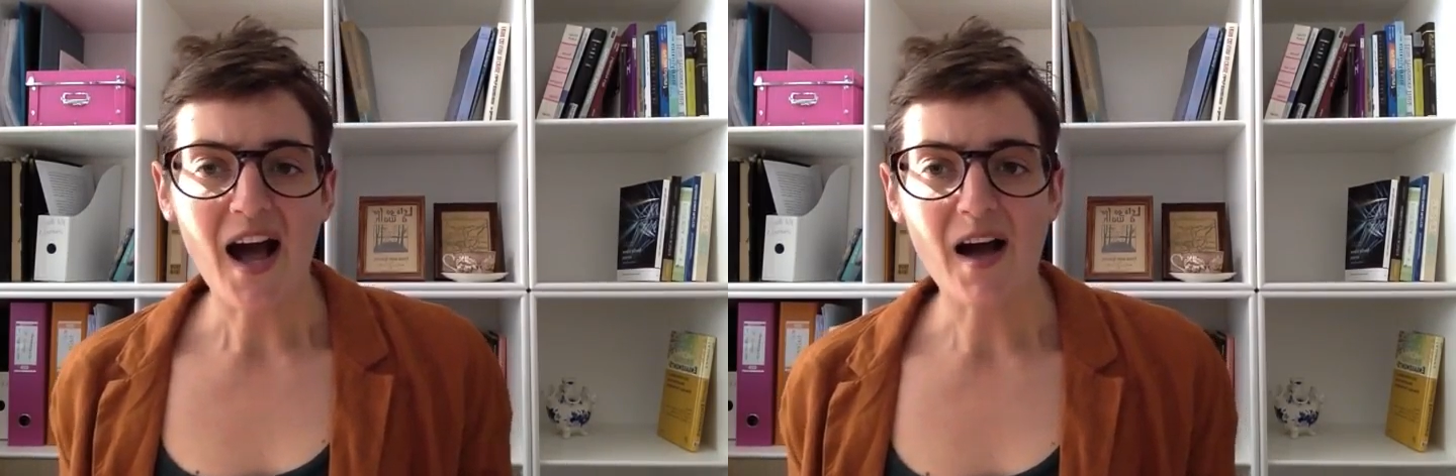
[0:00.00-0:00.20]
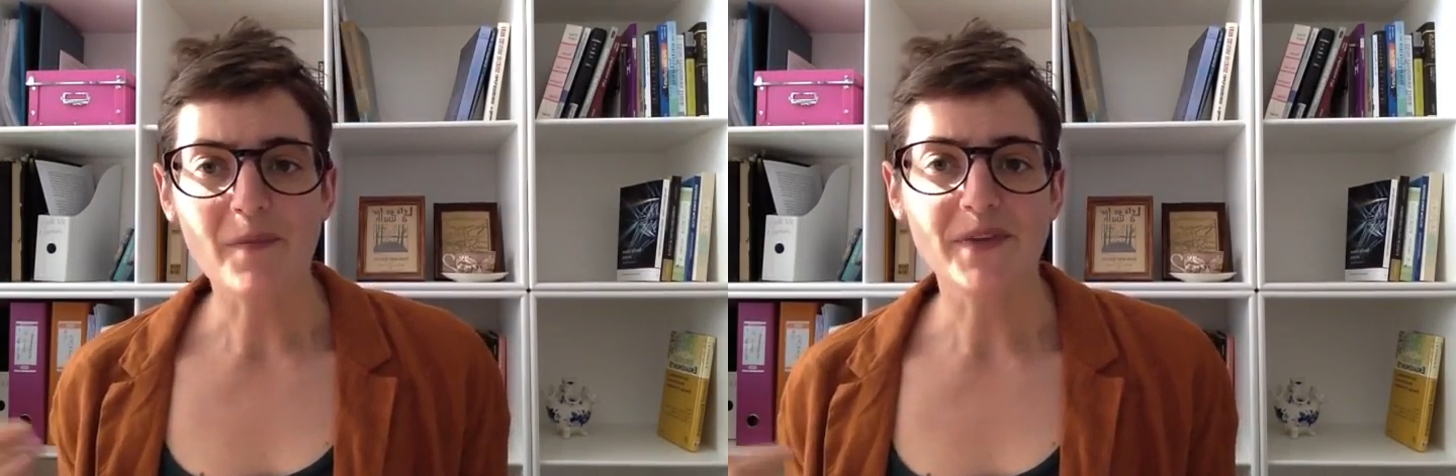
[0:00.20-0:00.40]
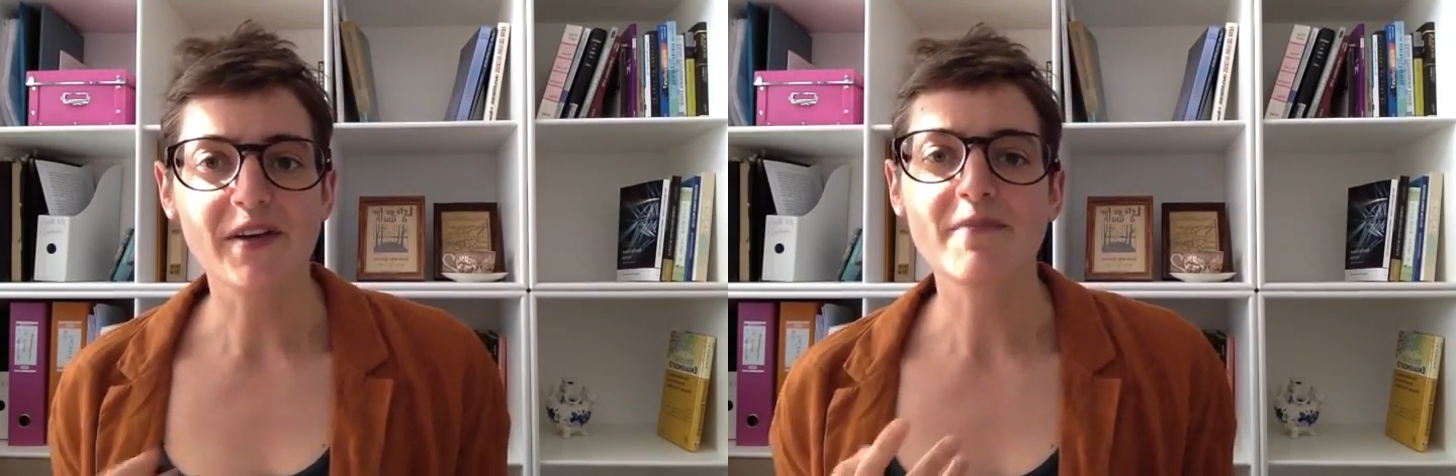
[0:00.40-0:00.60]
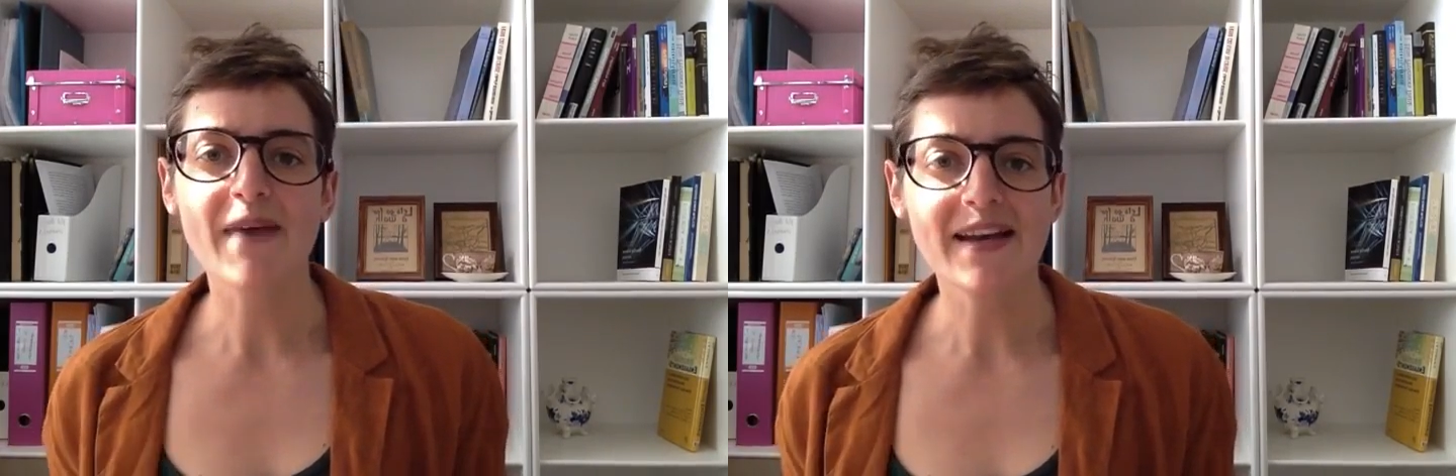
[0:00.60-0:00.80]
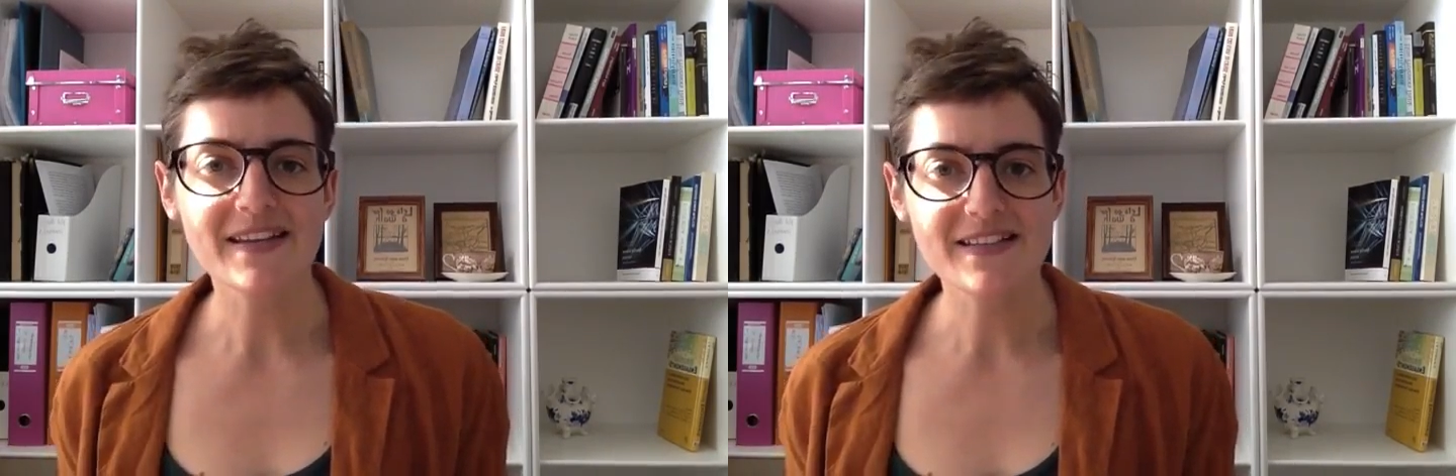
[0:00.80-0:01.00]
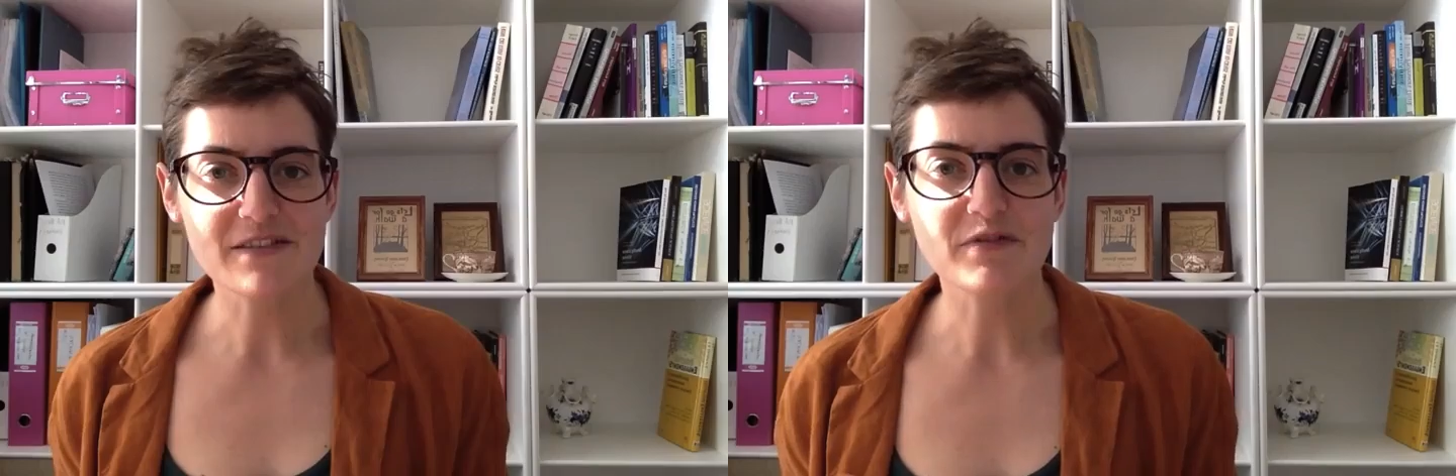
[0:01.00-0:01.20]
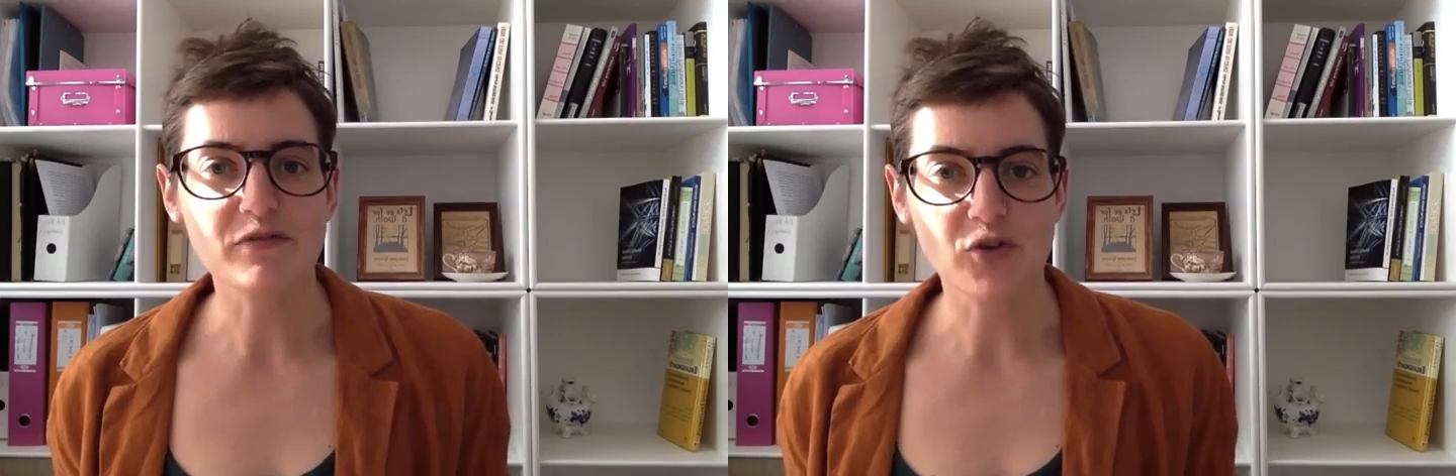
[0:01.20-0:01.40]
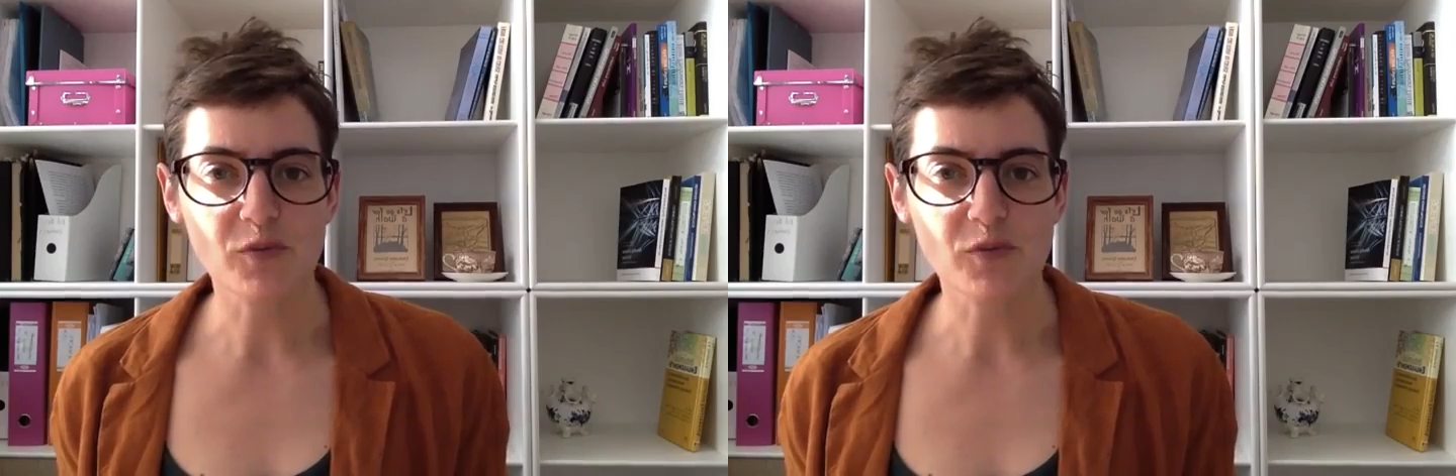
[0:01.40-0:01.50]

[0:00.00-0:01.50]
There are many different